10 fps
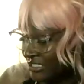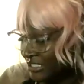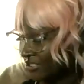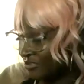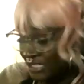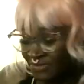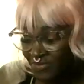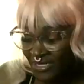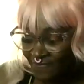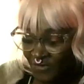to tell you something,
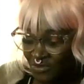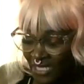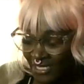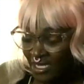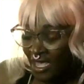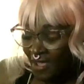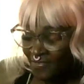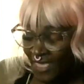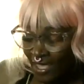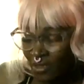but I feel like
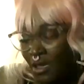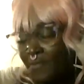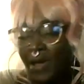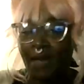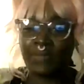that, bye